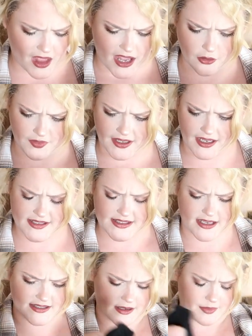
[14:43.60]
I don't think I
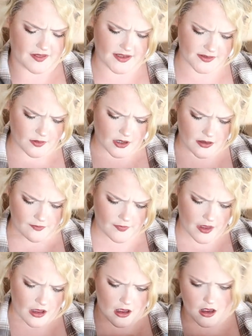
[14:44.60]
sized up in this one.
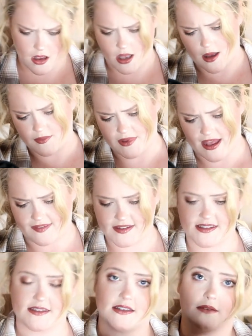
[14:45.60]
Yeah,
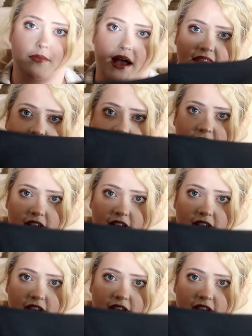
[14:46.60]
this isn't the